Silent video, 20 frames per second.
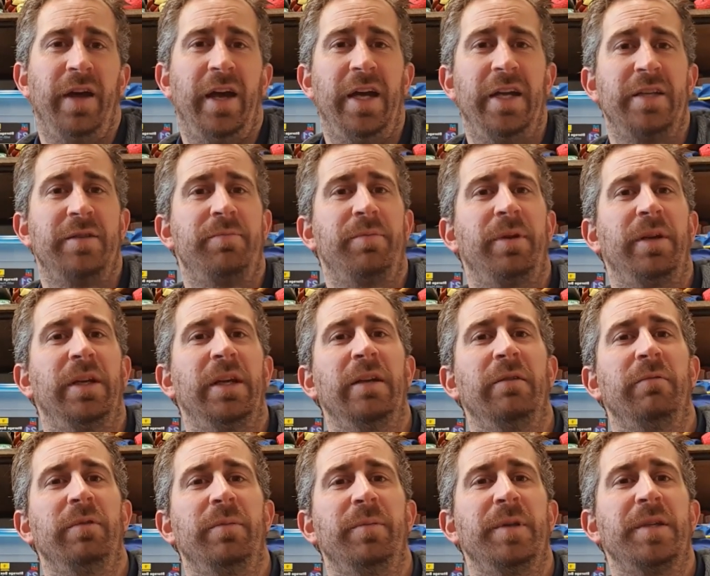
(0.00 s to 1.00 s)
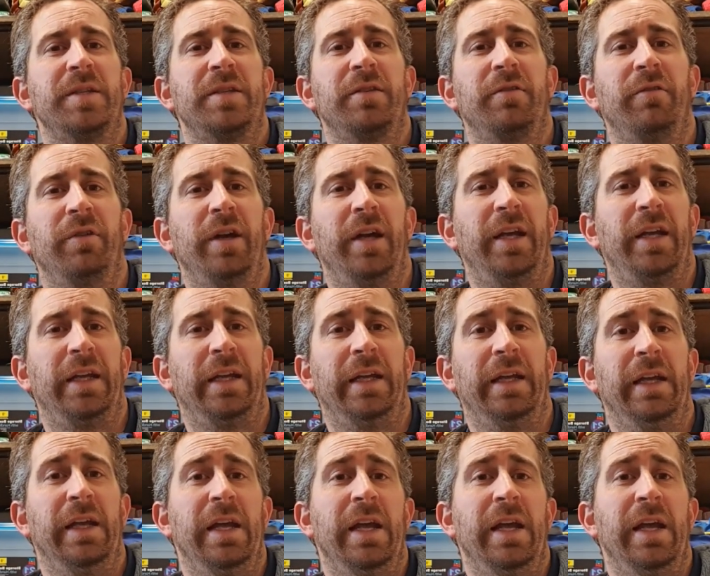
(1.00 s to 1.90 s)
HPE with Mr. Greg.